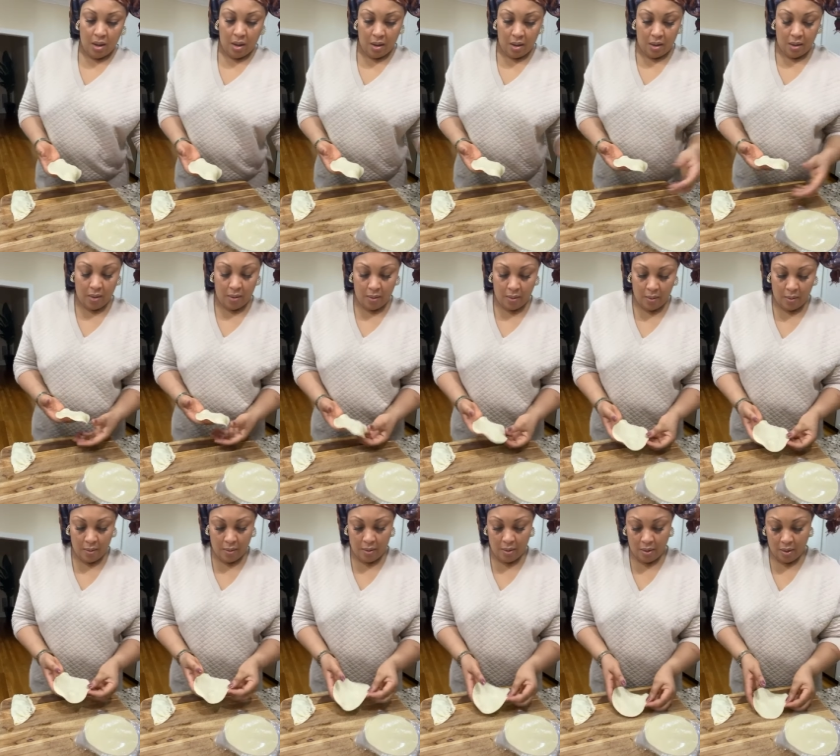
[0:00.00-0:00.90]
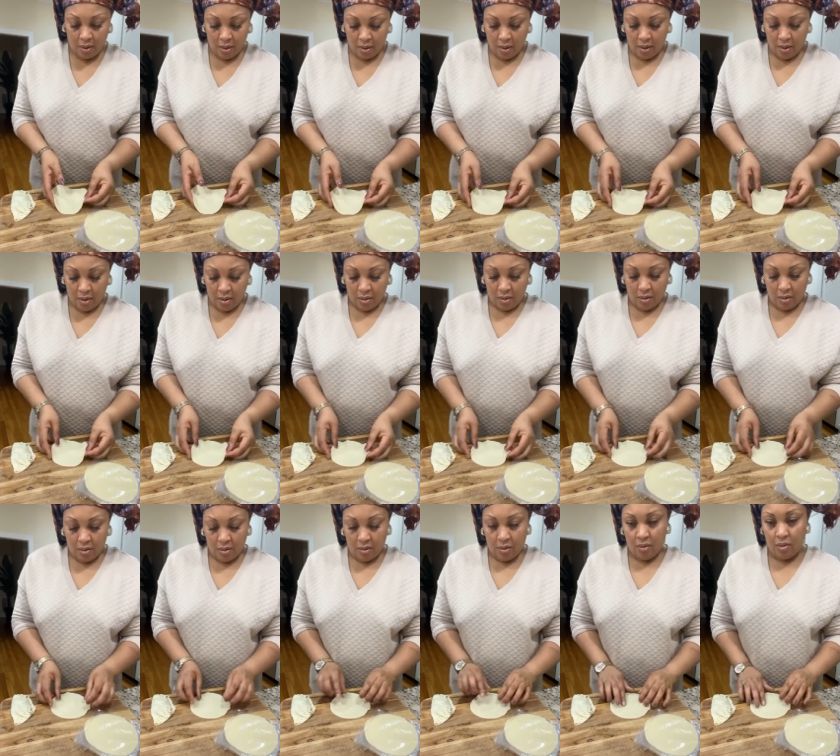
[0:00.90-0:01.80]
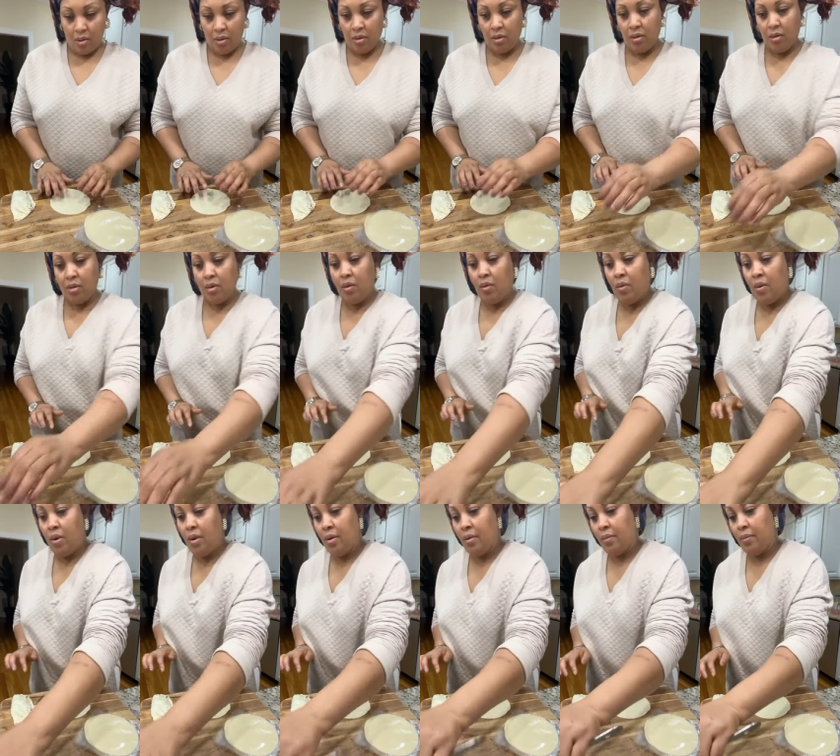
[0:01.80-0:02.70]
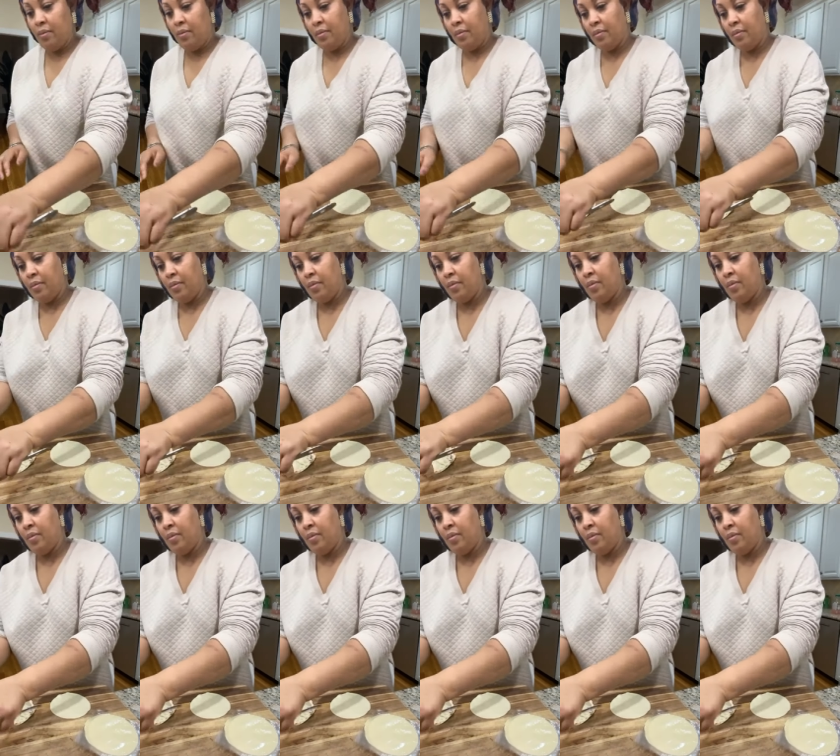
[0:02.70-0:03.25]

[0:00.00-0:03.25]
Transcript: Yeah. So this is the one.